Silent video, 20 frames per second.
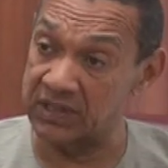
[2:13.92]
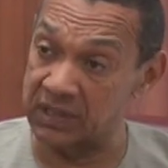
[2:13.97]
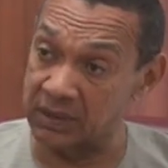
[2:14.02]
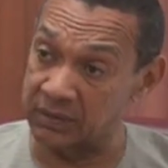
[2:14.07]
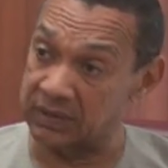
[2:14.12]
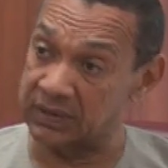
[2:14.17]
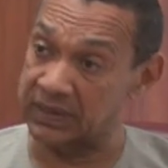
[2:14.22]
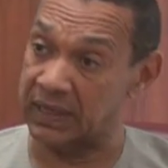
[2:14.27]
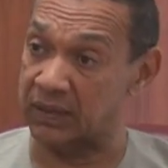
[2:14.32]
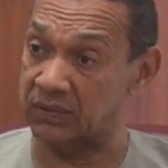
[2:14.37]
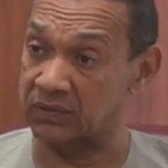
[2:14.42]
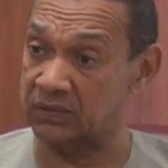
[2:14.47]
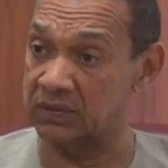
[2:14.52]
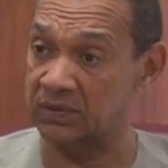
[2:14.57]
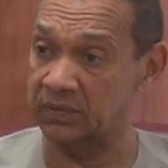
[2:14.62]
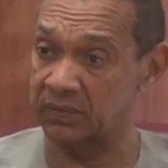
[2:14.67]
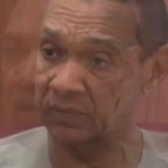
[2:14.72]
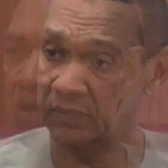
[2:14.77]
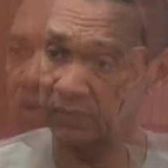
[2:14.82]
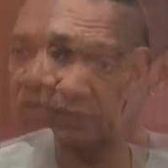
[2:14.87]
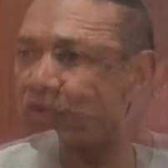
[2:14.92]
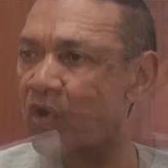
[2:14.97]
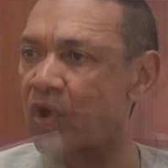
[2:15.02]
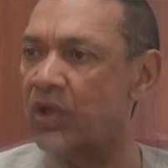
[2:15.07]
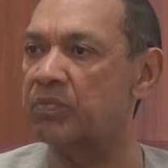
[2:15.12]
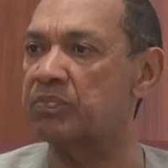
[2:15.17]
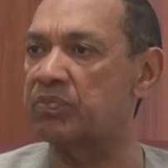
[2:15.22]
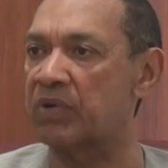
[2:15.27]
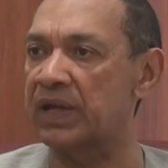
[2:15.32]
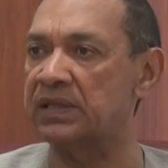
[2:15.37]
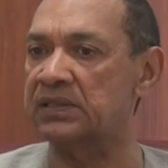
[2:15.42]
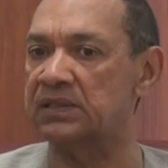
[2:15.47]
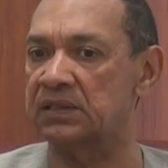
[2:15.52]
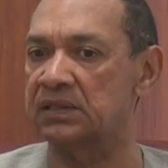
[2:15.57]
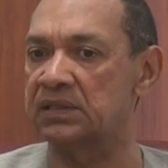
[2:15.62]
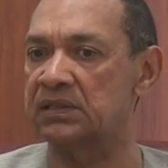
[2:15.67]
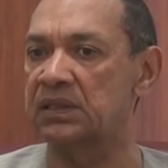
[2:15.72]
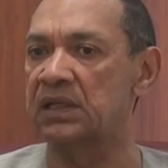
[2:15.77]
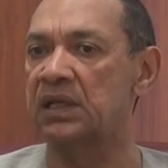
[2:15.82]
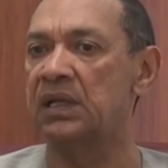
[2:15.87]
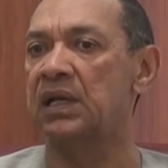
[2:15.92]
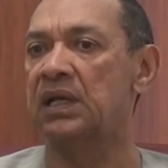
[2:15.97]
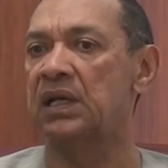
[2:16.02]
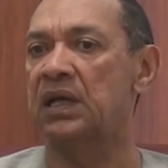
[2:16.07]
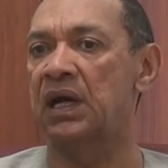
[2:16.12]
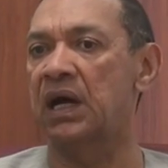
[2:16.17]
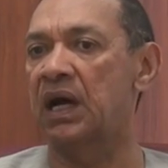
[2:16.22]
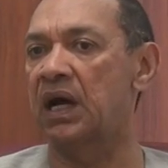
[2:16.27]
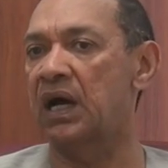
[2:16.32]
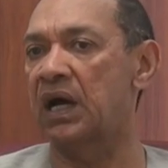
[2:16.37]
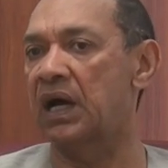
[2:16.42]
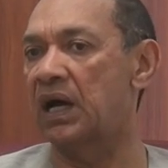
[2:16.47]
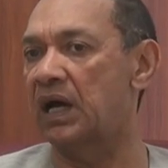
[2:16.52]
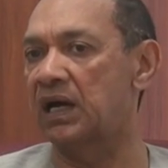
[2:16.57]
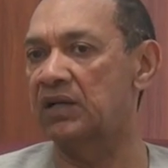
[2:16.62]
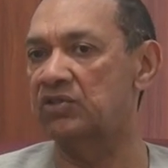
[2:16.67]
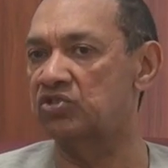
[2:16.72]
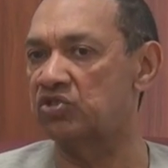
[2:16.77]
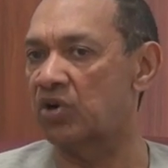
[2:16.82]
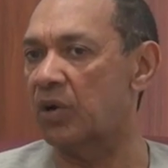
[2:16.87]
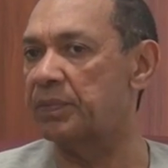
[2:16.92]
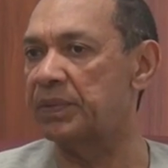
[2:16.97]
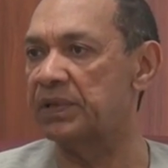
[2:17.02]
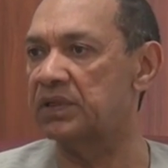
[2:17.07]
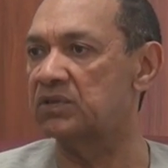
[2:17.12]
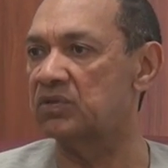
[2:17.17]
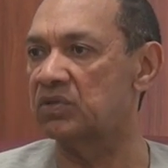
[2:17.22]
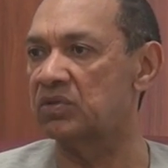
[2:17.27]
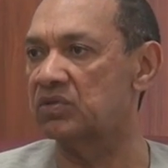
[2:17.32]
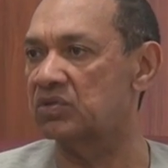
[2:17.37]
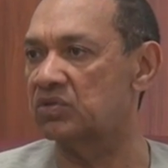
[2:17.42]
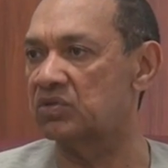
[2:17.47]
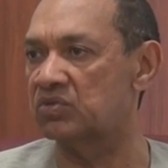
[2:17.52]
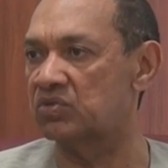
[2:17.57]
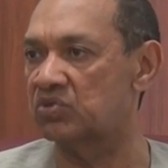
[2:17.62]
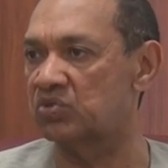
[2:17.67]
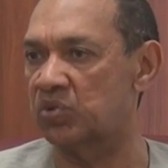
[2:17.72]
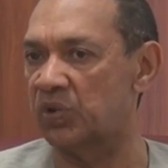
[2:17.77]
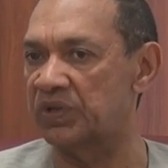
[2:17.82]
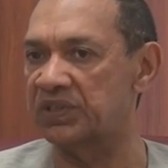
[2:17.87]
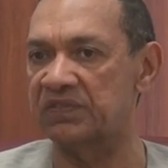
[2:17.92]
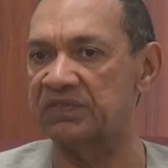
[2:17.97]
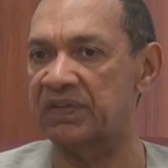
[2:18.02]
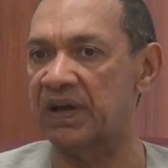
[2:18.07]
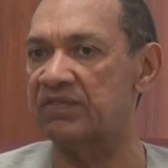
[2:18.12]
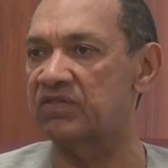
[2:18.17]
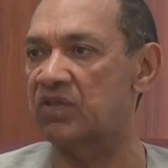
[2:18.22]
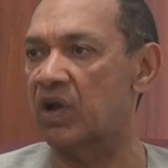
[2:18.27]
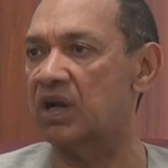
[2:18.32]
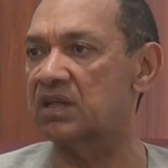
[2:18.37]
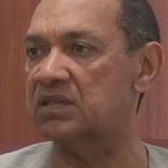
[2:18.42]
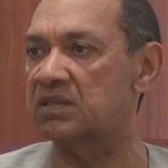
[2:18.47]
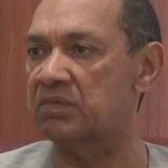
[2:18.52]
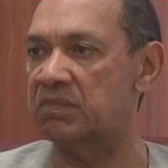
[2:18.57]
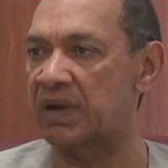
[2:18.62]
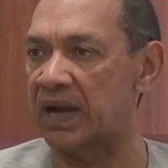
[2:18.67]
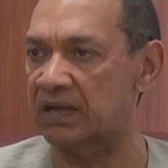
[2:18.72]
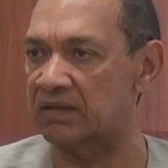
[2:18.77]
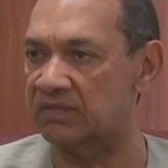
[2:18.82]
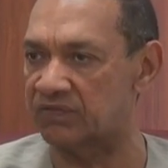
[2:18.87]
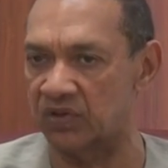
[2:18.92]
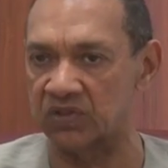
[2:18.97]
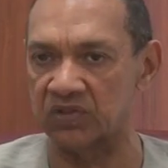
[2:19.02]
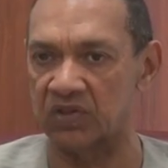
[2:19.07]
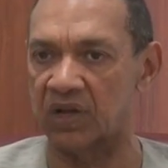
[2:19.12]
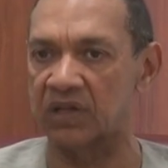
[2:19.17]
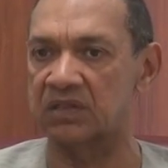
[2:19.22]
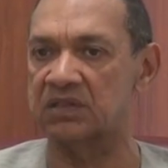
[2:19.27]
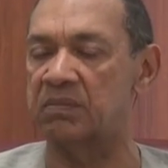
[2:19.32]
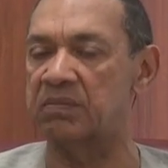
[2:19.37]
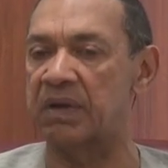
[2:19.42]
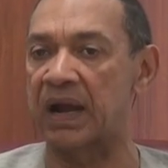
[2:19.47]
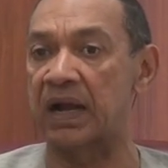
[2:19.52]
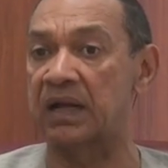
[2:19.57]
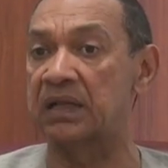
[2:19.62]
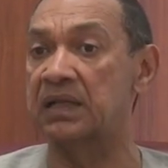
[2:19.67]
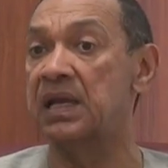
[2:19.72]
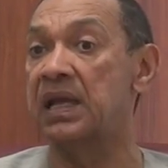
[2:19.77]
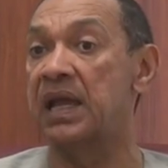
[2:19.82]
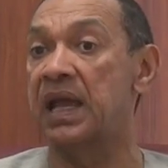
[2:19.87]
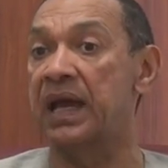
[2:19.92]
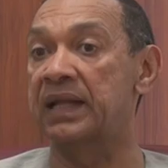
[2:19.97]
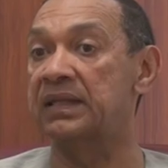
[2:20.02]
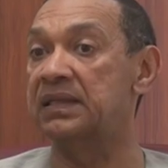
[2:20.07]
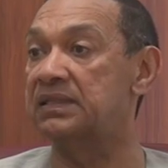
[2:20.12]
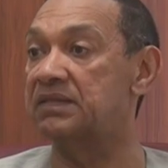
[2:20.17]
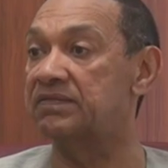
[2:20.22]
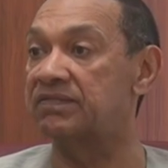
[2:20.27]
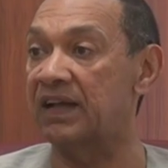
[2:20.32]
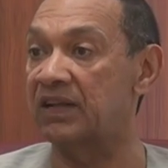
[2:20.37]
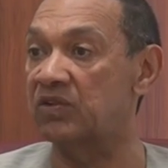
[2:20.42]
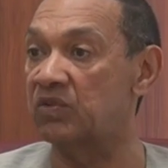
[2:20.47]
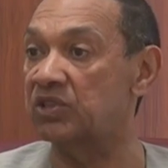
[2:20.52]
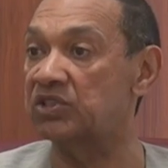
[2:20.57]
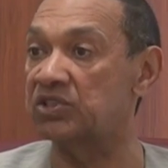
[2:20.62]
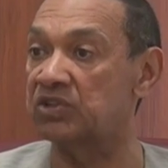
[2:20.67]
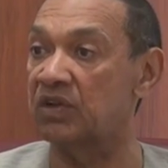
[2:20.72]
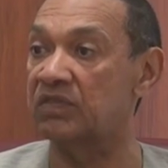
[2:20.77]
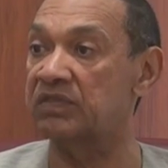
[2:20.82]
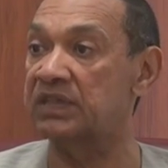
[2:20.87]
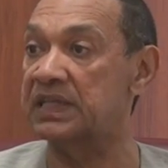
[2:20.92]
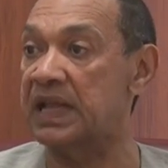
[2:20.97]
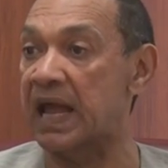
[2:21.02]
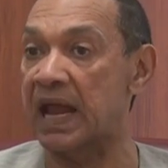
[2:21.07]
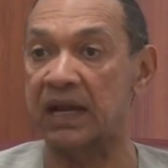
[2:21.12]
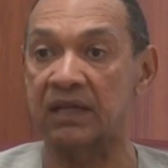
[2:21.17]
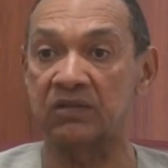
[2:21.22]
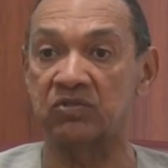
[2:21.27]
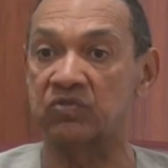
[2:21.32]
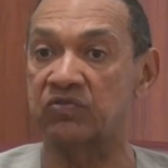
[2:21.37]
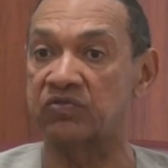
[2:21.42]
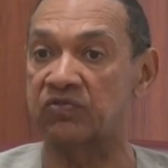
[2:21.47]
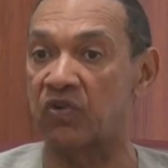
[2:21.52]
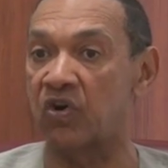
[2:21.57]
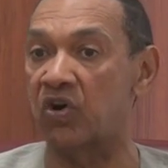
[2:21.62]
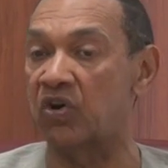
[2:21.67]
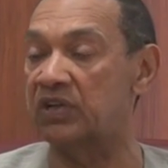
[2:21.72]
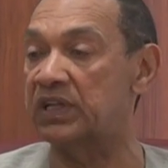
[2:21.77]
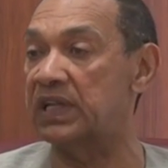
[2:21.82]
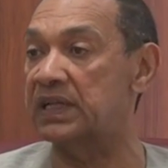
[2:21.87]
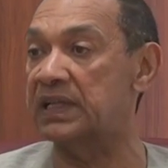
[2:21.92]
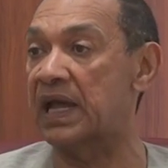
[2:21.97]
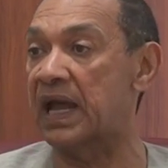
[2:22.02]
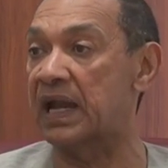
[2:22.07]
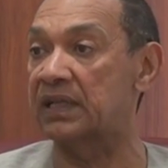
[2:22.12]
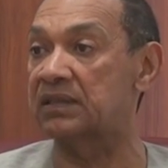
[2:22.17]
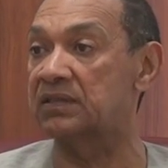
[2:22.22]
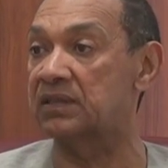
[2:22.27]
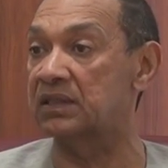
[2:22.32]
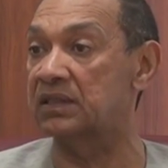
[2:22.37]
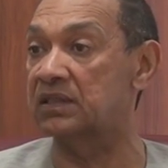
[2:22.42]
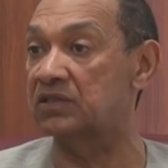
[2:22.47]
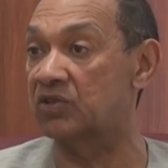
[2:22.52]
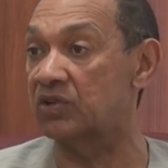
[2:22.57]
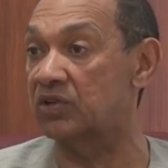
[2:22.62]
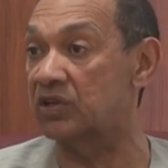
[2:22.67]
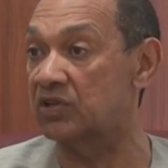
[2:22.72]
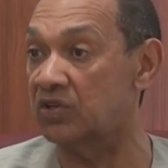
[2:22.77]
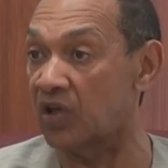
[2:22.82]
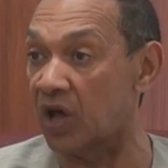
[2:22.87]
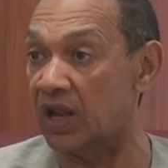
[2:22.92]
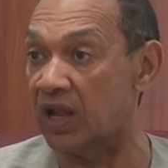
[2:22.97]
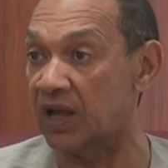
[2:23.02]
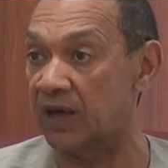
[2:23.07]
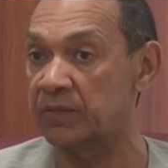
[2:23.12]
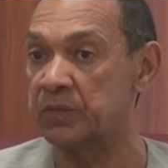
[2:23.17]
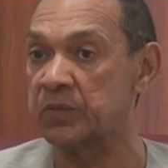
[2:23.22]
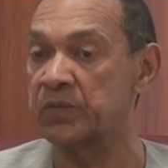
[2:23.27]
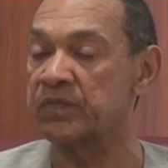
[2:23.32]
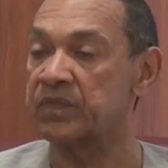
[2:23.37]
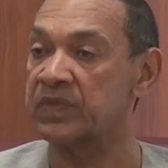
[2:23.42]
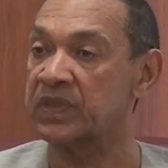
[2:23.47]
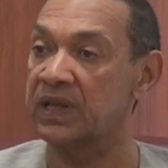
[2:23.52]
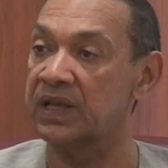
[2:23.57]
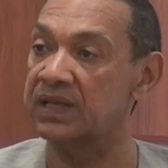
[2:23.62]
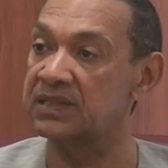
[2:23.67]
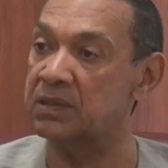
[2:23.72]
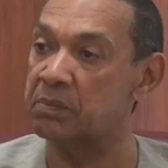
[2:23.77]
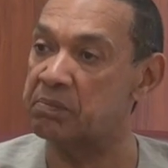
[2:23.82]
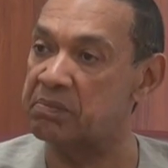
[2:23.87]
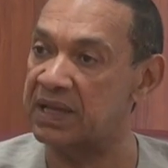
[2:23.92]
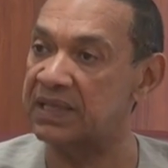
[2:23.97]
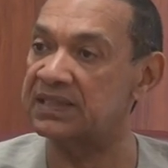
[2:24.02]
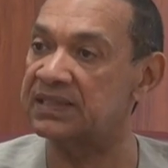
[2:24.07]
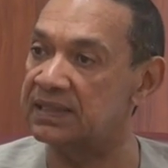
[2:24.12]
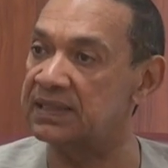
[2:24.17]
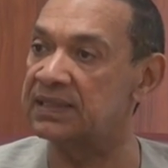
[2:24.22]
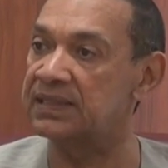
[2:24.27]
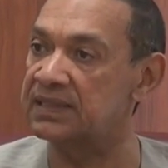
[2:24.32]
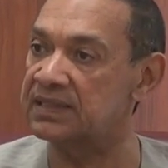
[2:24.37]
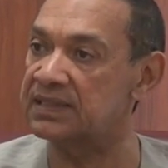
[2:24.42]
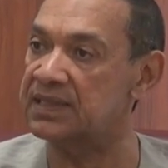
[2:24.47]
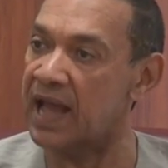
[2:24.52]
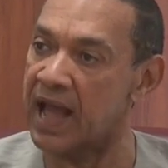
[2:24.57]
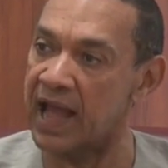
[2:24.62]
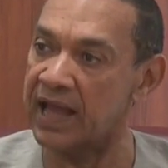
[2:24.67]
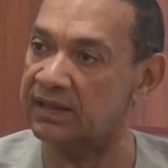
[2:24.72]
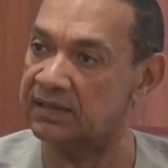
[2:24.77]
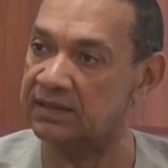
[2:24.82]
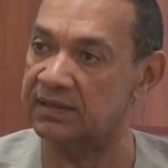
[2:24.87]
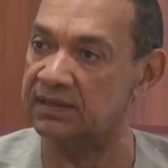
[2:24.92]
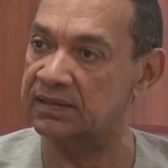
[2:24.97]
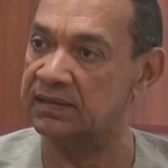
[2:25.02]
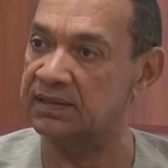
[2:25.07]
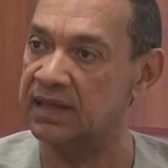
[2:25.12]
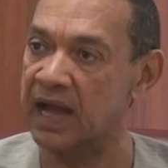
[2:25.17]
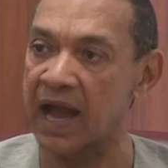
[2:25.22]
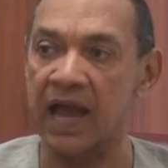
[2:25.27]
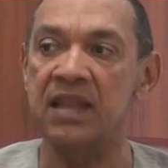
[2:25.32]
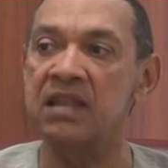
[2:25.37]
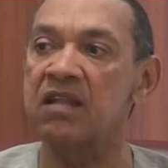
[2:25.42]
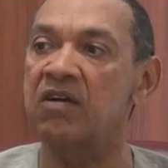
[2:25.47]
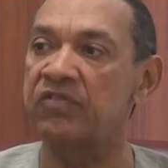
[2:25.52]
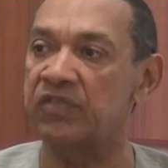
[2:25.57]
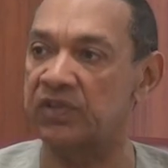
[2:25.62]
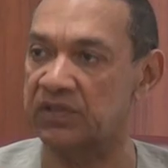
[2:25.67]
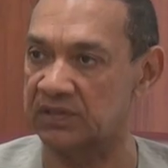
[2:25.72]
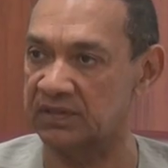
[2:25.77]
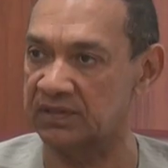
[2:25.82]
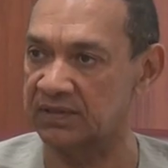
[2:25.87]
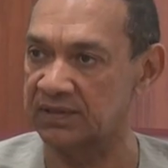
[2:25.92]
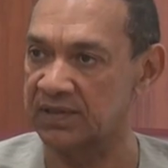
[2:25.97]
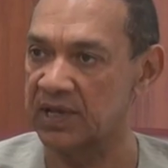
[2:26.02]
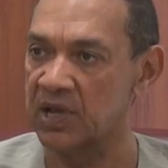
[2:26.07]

The shock factor of oil prices dropping to $25 a barrel, $40 a barrel, and the devaluation of the naira to 400 naira to the dollar is a blessing in disguise. I love it